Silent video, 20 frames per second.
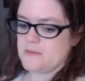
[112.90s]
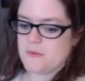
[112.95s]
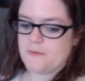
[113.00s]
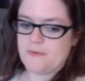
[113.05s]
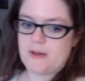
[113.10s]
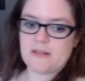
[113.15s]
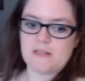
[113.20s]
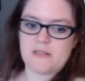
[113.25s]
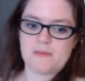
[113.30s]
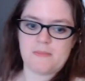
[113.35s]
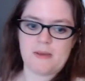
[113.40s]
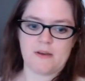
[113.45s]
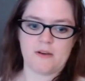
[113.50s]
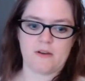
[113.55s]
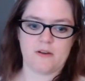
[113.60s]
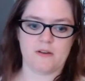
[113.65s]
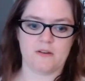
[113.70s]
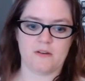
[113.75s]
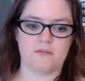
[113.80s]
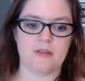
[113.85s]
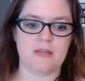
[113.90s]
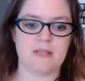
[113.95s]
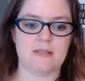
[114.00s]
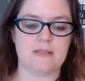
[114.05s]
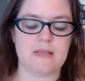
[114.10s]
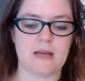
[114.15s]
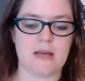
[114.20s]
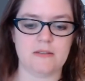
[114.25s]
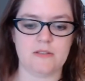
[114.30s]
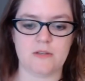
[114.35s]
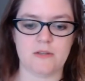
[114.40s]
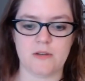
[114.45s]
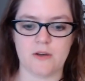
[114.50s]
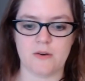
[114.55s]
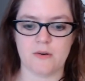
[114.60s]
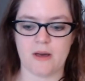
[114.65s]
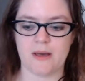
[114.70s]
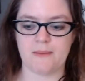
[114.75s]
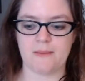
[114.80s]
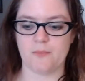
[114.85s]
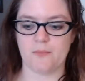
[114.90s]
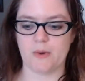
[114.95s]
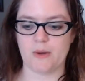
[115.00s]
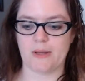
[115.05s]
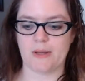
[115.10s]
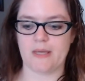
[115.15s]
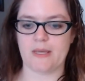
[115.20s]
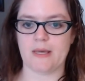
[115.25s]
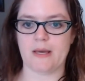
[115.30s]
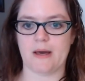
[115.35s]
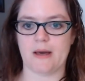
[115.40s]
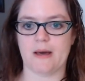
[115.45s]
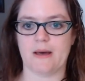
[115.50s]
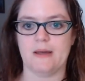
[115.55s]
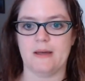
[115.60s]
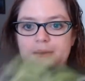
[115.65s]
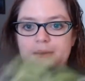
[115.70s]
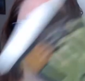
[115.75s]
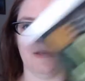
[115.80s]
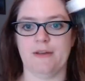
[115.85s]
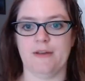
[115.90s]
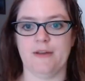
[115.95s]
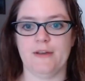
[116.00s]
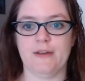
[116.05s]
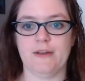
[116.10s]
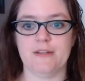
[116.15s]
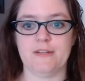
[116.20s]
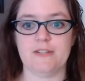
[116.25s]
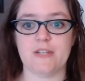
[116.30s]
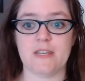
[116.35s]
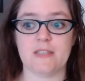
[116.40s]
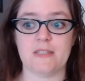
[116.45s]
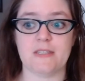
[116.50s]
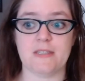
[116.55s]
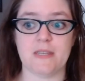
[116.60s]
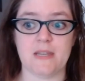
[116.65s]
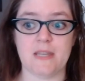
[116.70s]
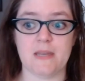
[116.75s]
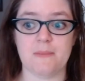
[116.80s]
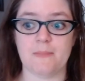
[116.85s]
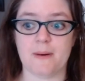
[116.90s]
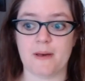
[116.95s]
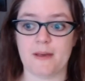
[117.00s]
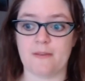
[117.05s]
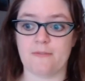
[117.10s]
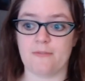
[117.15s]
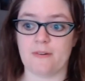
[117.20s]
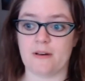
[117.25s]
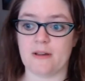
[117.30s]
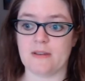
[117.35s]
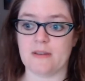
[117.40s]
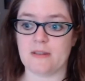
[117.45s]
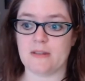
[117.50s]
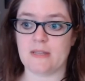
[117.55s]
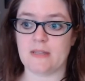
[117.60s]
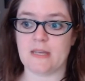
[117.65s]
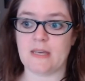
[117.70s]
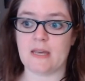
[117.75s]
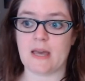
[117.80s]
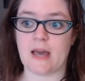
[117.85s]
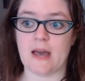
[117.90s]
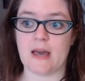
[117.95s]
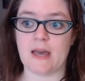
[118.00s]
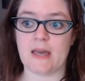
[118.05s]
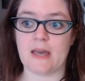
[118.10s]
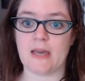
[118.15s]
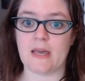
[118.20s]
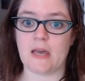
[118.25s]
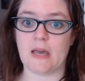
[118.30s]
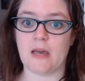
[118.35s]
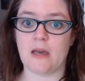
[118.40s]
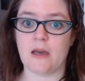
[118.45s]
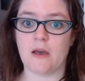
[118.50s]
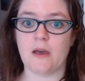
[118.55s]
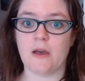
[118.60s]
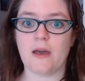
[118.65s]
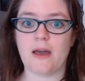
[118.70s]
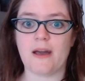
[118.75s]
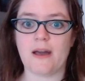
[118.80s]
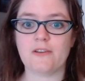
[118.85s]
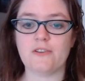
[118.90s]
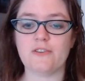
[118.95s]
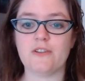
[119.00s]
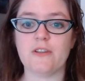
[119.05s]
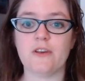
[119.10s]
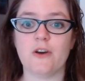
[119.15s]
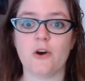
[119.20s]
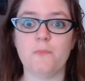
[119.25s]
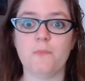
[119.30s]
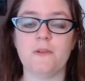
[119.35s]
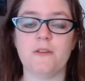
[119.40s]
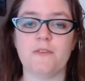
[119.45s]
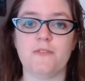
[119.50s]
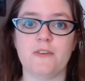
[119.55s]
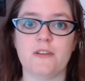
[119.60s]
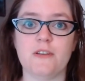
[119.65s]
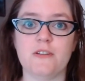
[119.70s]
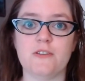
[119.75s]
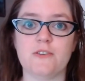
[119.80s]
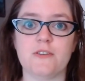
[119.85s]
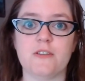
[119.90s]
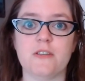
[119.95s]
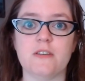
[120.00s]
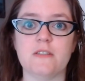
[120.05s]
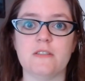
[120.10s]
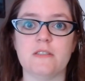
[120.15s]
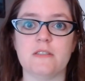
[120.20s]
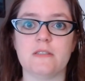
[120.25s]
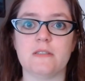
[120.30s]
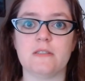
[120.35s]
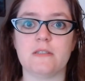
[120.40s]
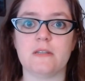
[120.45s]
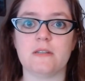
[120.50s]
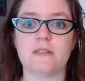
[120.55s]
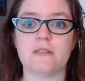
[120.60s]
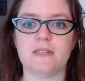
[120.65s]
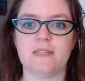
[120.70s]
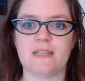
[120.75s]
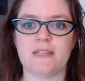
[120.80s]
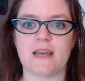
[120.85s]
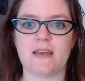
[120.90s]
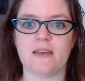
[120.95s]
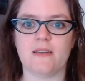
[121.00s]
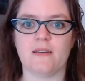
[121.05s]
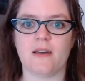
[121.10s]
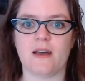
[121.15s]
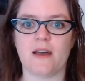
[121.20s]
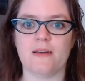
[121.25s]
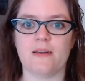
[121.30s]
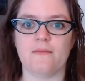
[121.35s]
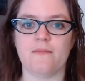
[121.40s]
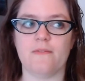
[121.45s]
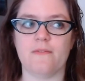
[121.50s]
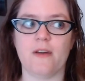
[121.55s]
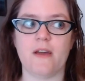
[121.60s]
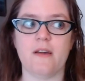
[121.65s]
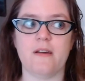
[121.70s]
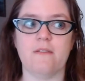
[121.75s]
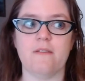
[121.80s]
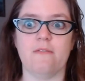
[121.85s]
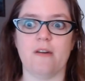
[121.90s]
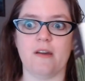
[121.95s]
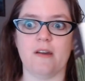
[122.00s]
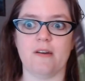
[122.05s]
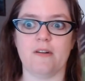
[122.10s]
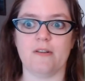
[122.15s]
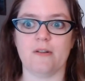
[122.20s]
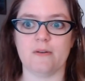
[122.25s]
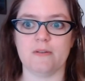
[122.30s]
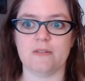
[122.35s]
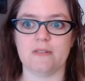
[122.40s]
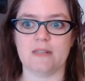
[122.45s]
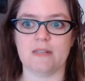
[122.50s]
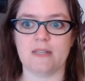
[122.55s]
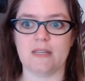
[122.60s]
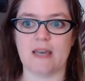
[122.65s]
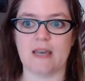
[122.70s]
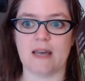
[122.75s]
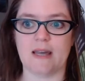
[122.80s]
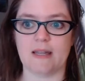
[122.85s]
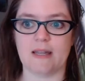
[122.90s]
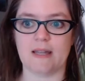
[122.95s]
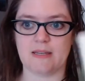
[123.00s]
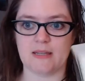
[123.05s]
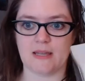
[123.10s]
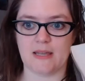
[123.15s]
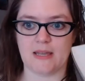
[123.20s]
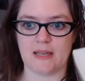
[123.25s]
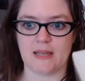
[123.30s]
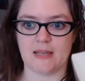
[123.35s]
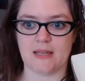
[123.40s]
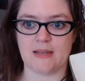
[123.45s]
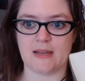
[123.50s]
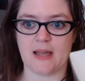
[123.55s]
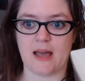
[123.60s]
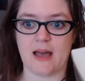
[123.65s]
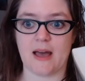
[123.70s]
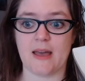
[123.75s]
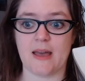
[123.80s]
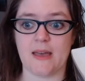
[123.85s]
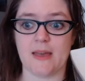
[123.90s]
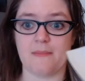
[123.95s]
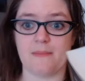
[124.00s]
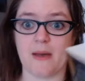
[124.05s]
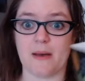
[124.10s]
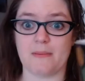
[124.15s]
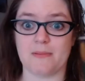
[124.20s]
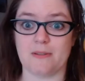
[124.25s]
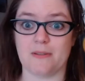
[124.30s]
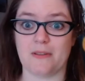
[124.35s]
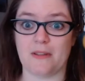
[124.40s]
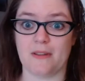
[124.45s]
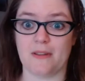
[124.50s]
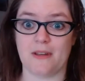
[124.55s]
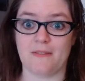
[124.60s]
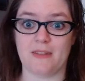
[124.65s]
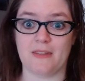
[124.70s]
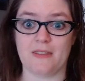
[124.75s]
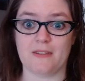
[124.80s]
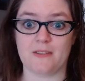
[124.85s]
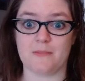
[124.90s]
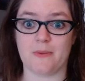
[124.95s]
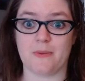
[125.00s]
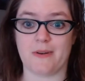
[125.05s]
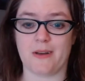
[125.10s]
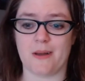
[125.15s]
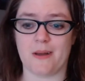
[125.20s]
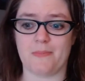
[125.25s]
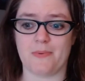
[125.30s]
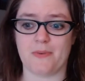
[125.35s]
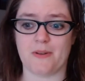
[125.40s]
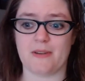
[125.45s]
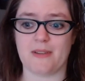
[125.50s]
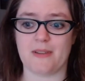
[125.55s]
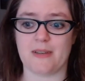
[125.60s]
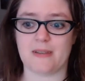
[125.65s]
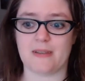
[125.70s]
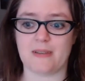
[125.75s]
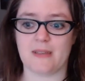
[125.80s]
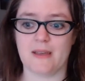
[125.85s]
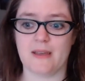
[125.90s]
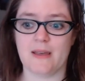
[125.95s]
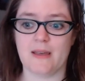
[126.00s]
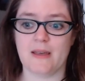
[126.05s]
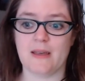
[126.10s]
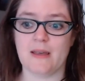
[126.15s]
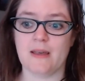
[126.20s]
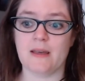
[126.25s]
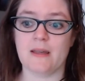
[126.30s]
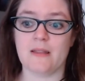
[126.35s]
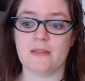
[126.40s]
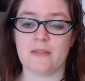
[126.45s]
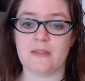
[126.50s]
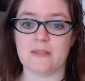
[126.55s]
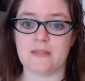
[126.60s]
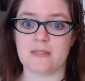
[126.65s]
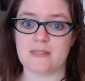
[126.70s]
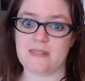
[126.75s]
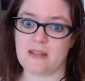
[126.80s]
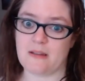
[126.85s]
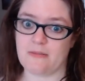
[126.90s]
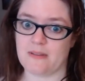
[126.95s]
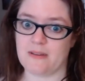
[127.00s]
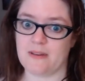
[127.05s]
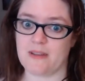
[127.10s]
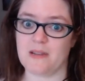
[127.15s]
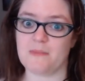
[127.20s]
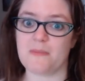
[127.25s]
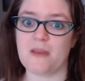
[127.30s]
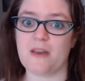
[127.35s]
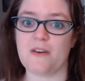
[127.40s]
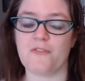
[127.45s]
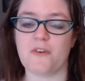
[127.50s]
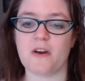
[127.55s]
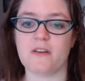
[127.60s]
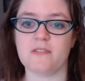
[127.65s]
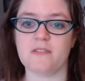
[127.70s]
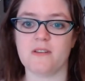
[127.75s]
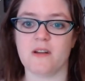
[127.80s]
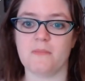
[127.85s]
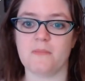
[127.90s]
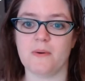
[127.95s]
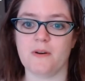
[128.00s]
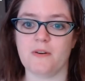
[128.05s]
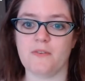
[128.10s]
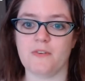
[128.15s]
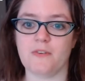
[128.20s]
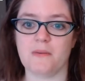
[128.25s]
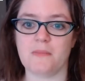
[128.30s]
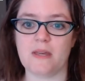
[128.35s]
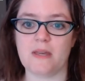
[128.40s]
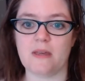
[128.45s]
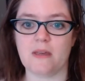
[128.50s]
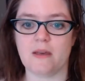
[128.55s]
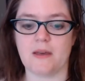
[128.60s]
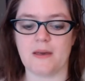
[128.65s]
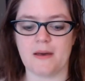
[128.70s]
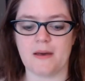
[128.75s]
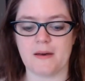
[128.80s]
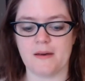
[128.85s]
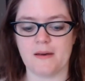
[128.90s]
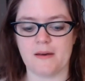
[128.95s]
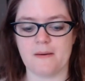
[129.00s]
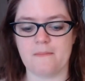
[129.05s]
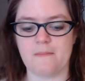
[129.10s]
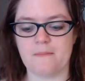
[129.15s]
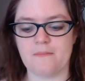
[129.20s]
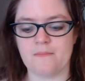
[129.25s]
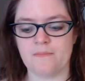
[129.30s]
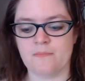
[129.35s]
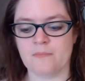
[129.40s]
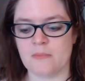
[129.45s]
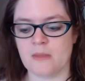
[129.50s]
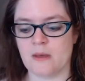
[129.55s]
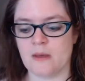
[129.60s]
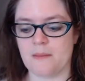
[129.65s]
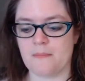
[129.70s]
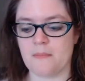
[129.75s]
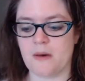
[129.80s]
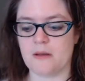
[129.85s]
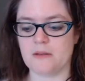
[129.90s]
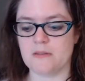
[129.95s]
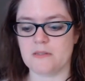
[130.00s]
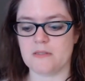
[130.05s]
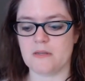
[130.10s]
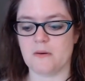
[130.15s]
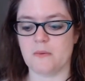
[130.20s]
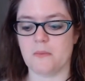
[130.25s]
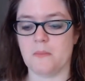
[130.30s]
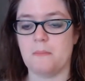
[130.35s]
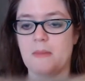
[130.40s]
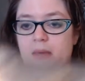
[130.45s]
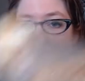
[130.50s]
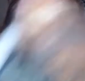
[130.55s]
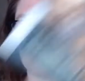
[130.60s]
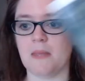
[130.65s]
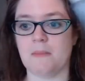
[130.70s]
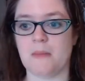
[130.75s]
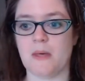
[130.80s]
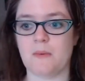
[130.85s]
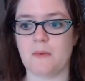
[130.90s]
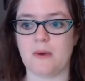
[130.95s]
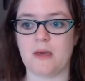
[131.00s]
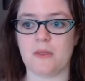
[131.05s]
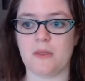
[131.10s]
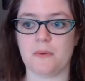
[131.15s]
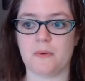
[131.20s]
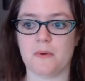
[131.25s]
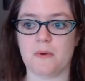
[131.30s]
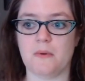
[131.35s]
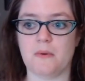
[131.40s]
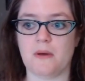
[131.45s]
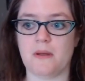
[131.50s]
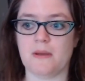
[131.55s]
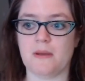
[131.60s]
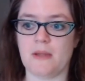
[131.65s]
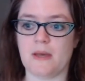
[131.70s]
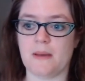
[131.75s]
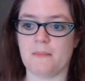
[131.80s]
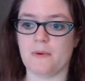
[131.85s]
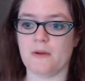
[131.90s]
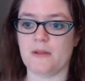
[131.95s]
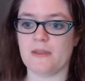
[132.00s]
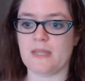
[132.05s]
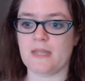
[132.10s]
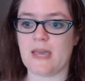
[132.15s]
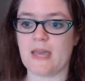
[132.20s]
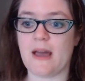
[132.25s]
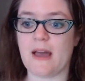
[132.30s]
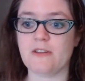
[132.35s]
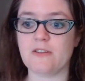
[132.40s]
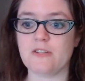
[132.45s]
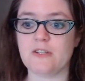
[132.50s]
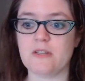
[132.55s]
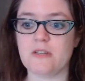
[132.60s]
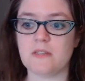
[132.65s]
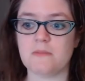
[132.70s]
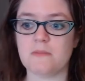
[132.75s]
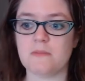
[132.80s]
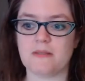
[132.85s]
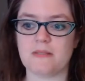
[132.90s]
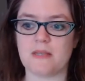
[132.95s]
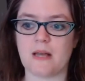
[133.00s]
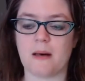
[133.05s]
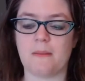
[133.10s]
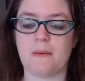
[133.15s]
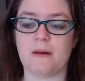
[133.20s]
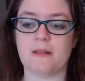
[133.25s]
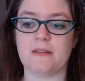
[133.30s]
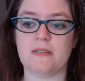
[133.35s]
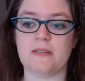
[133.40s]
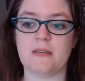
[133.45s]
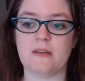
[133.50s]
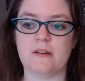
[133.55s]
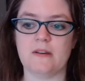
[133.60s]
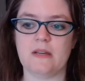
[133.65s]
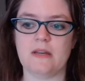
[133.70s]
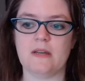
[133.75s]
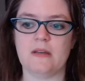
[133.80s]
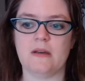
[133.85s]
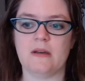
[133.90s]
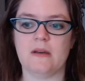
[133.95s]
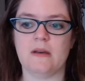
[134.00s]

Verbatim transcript: move on to my current reads. As you know, I'm working on Jade City by Fonda Lee. I actually hope to finish this today. I'm very, very close to end, and I am absolutely loving this book. I predict this is definitely going to be a five-star book for me. Um, I'm also making my way through An Ember in the Ashes by Sabaa Tahir,